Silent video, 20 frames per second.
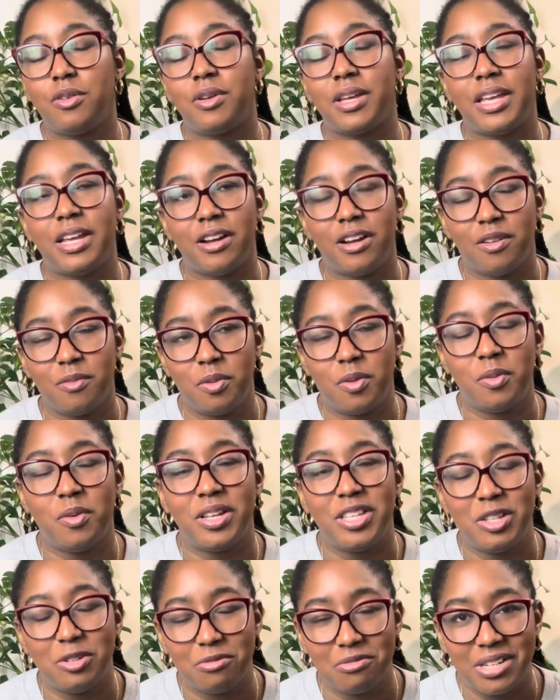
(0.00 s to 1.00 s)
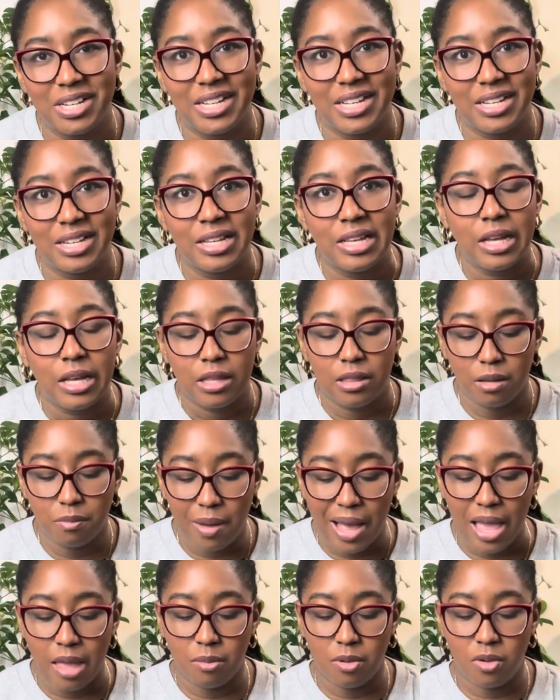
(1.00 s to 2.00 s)
hear, but when you read the
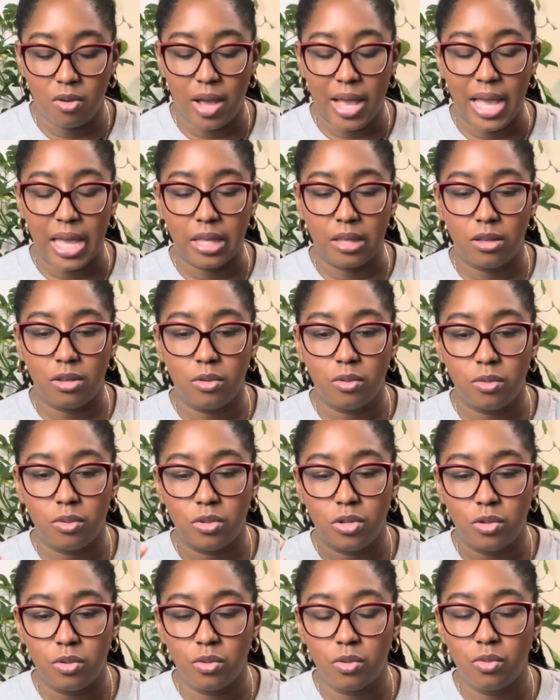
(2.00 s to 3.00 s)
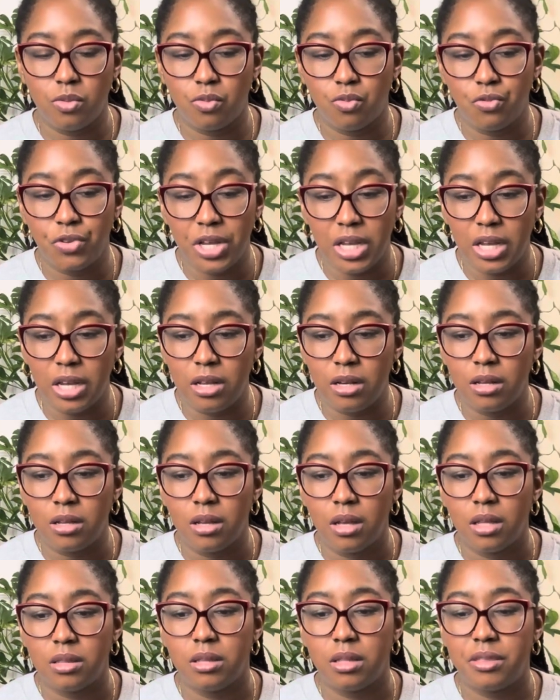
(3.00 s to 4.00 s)
Bible and you read
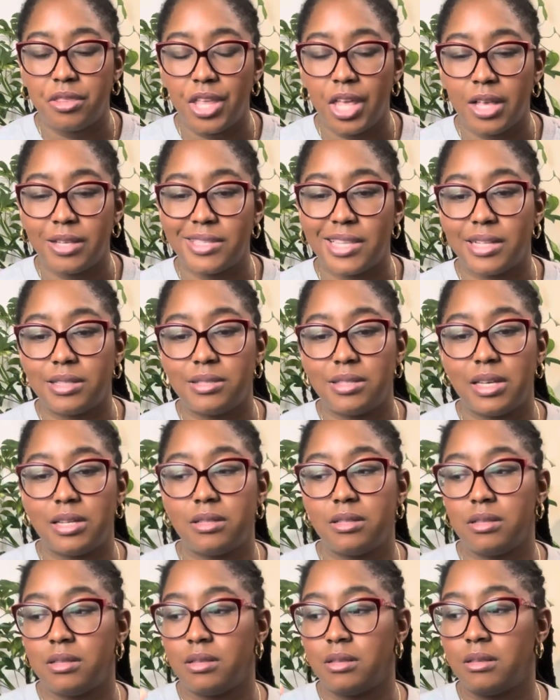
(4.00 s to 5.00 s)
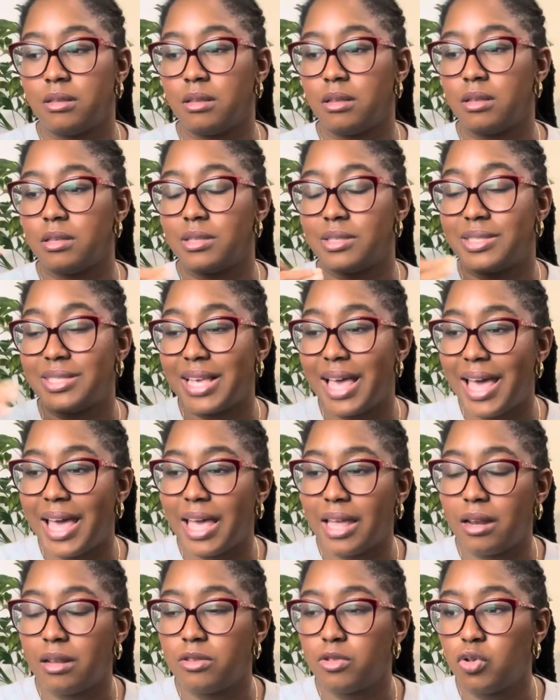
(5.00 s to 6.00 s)
the things that Satan
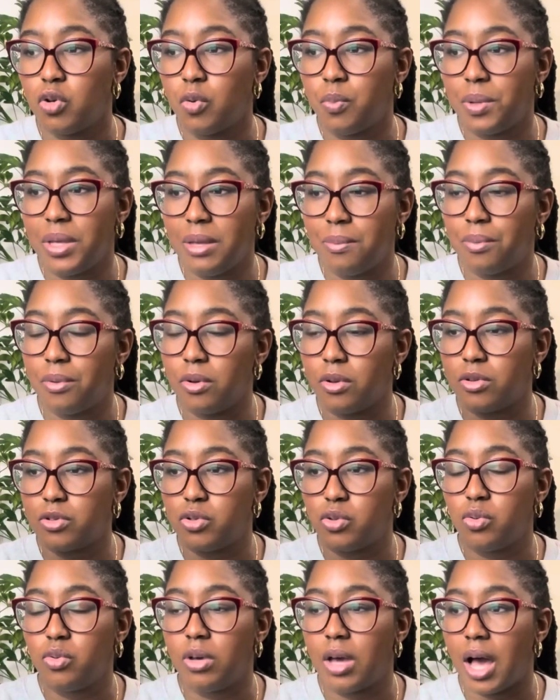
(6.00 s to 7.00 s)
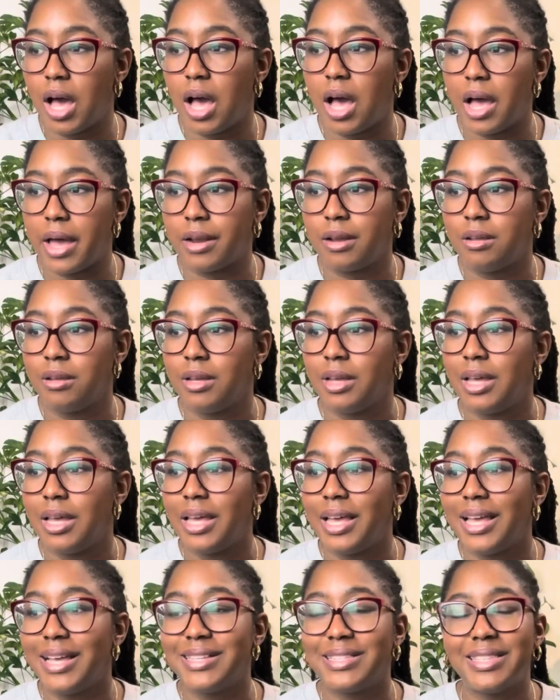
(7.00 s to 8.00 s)
said to people, to God,
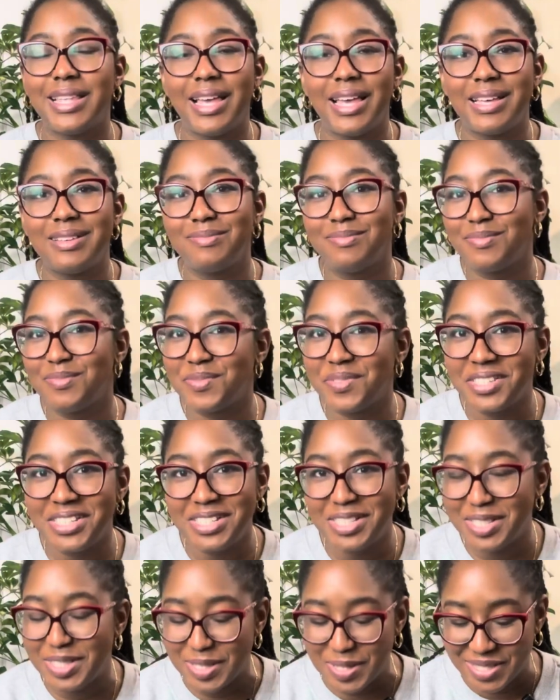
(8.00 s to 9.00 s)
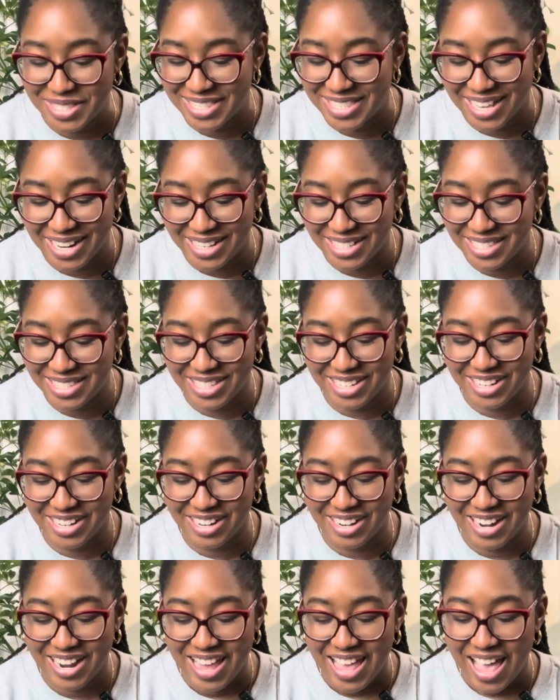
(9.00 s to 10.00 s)
it's like, he's so
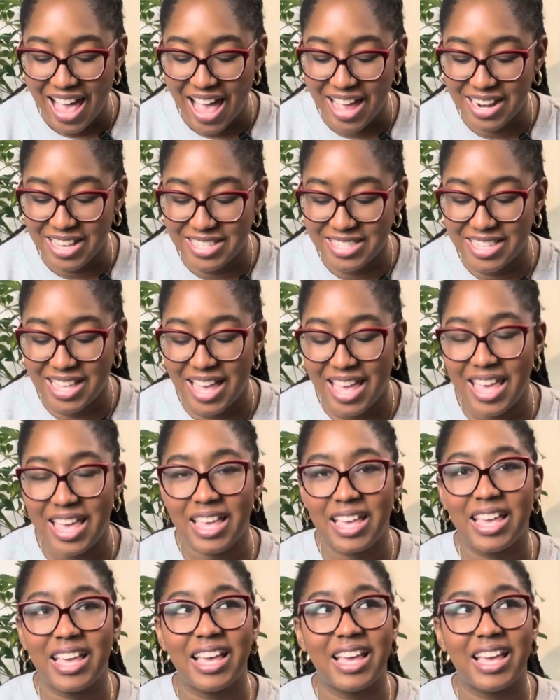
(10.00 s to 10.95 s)
sinister. And it's like,